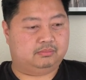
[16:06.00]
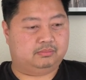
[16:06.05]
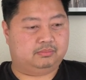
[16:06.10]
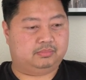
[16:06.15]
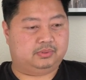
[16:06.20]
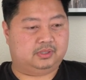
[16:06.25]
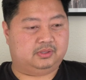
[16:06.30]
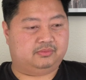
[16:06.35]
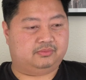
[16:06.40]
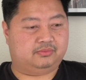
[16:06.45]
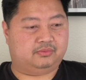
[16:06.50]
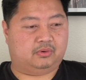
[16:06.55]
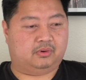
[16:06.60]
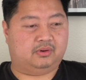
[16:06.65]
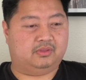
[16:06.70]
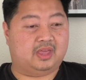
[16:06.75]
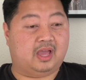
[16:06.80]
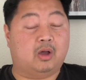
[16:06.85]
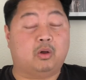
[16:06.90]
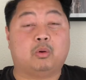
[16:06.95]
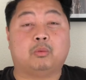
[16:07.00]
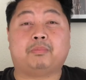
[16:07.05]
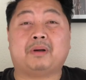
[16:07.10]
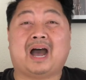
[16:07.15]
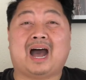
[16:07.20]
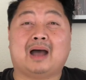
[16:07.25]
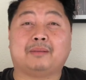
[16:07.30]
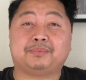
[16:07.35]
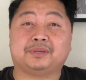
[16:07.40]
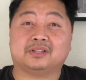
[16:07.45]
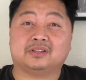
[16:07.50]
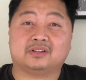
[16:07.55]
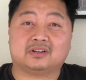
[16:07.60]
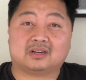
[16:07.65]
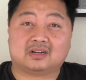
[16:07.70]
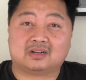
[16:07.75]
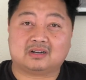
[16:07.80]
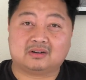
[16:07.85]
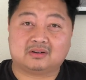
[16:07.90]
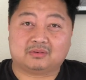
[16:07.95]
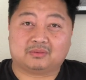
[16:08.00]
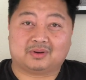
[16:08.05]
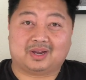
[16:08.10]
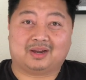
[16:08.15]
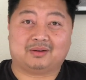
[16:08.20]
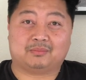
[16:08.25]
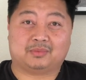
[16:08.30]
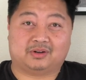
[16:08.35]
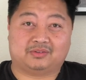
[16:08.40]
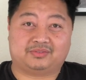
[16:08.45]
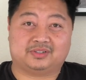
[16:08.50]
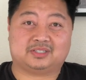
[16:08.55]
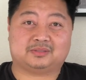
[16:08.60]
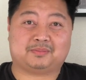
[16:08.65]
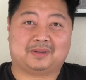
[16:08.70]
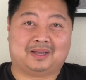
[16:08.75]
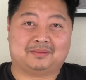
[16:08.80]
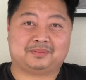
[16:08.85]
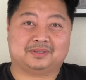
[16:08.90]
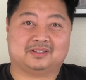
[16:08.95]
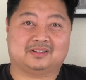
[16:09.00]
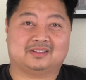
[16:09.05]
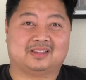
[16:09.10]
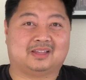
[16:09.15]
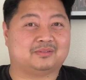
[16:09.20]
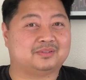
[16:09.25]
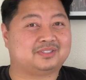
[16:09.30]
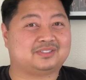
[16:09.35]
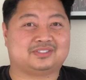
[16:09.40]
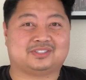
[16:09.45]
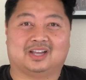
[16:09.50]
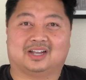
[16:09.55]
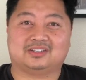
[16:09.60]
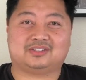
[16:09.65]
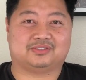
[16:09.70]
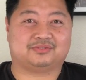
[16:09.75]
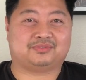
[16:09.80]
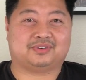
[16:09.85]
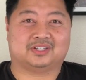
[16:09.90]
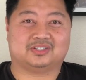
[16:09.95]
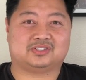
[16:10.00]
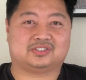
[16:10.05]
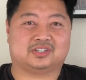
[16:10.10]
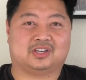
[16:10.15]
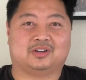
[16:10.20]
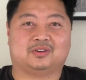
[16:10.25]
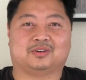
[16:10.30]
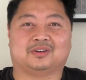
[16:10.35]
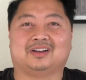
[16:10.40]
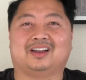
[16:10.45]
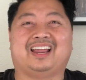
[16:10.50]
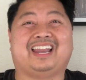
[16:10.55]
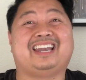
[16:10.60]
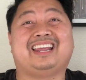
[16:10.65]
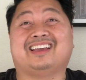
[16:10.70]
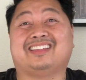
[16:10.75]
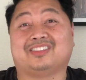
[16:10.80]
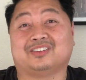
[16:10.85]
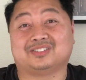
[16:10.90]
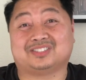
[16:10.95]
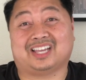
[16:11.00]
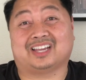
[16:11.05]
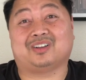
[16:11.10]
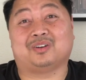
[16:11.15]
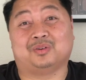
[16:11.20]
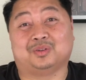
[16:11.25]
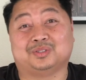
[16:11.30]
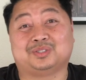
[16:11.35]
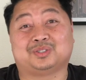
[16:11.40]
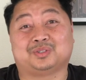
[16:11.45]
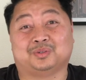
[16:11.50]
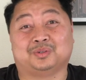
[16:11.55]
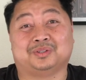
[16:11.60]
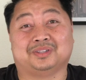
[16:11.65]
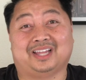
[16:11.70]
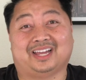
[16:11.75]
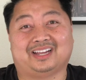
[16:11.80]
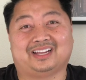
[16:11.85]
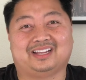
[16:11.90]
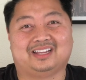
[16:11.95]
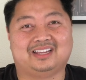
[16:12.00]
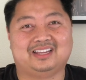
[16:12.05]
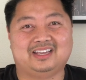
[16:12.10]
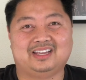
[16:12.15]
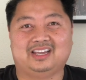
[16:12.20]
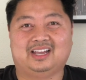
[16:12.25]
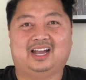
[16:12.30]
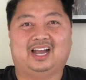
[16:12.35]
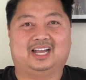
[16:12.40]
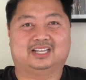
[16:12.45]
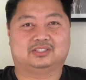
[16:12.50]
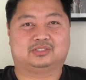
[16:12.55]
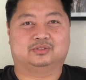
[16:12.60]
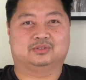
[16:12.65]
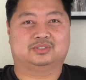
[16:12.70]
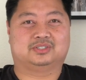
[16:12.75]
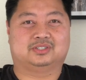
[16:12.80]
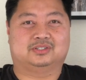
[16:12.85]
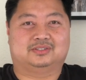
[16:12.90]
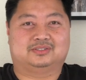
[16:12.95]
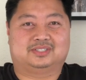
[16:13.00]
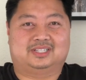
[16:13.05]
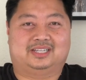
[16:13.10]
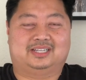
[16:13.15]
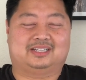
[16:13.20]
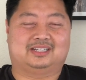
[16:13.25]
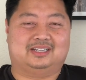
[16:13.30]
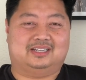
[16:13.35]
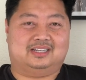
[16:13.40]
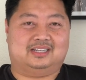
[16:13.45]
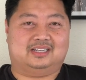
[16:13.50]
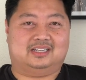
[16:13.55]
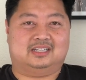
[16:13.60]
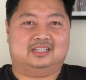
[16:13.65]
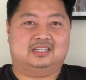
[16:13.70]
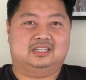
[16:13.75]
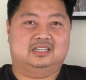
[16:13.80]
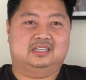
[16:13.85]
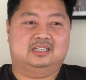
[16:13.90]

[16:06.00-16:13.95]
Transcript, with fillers: before that, oh, Popular. Ryan Murphy's Popular. That was such a fun show. Or any of those like old school like high school shows like. Uh,